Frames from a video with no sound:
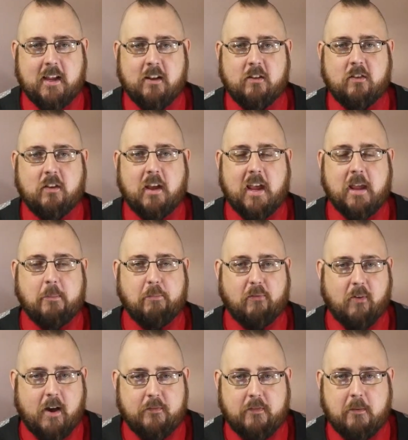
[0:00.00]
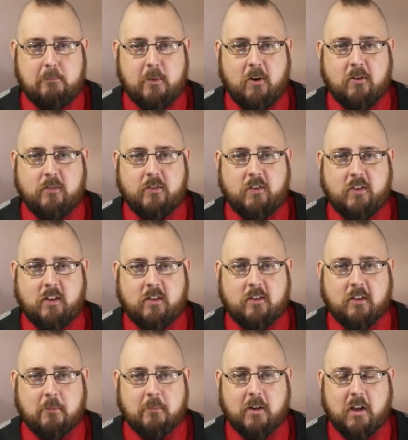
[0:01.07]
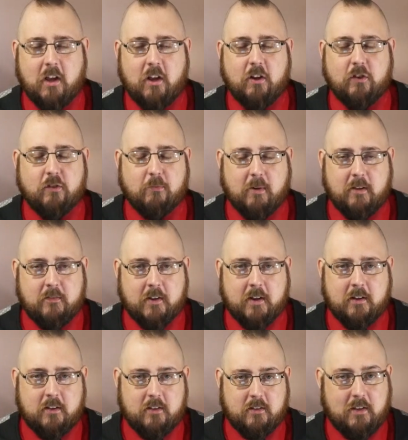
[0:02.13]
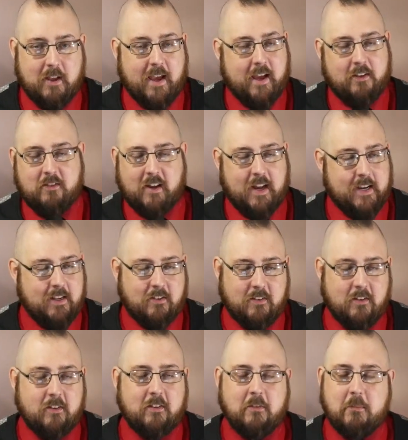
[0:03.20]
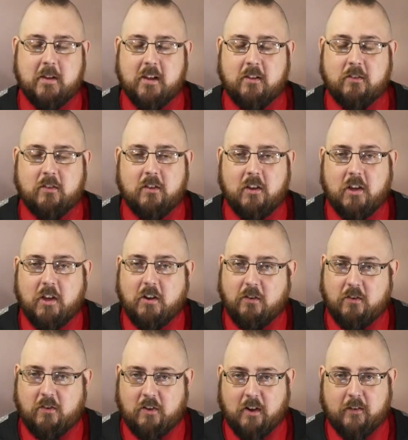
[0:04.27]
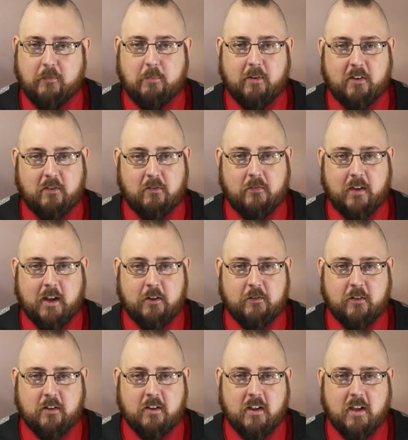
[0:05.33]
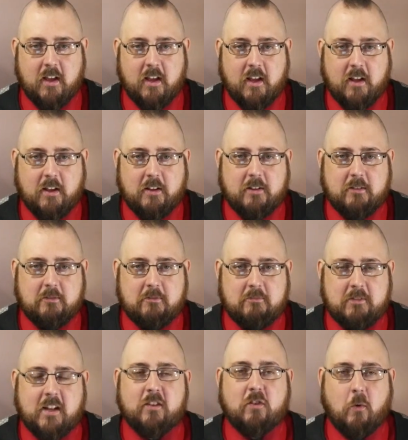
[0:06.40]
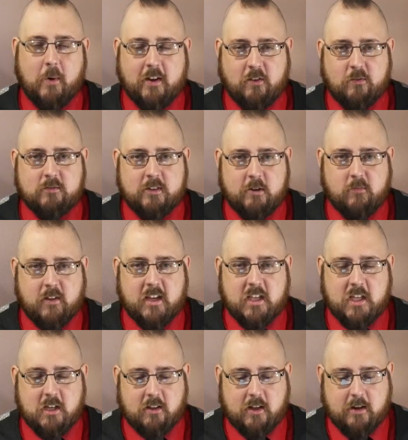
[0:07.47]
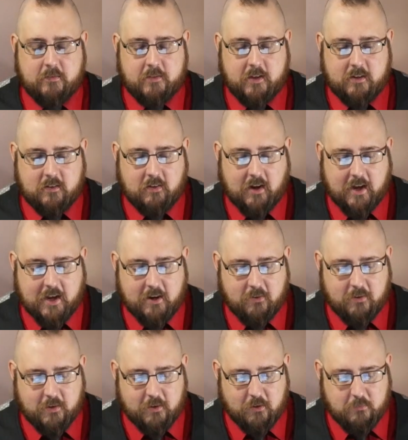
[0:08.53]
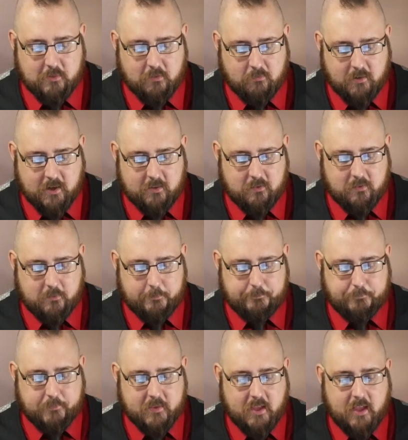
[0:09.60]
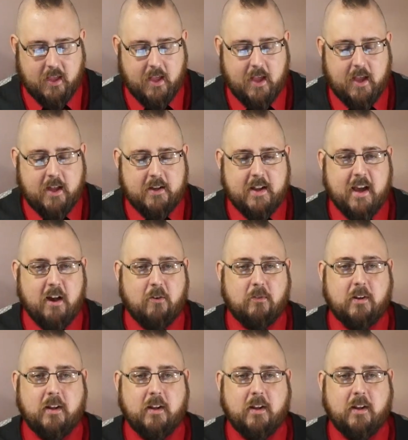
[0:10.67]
is a profit motive system driven, as any system is, to self-preservation that's going to literally kill off the entire human race. Now,